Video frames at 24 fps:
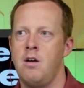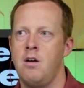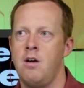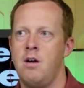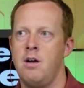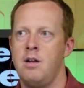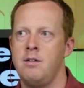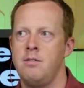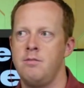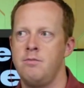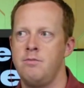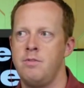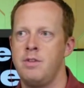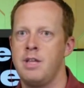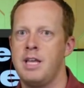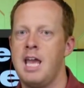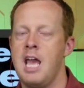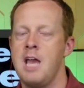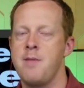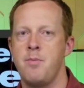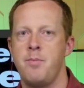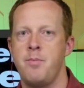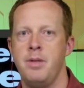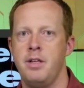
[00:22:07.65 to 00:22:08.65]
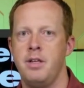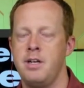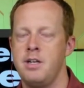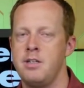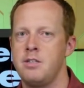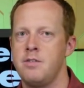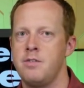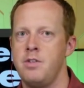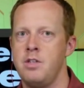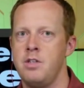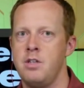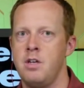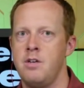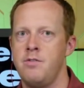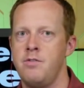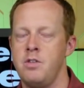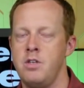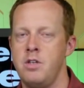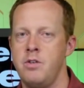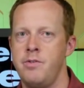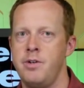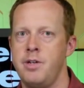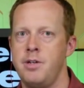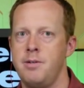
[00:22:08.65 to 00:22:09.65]
on the capabilities of the of
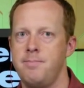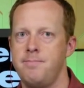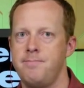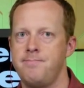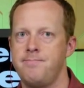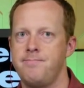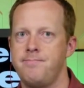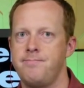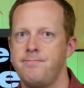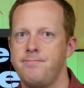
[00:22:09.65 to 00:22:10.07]
the unit.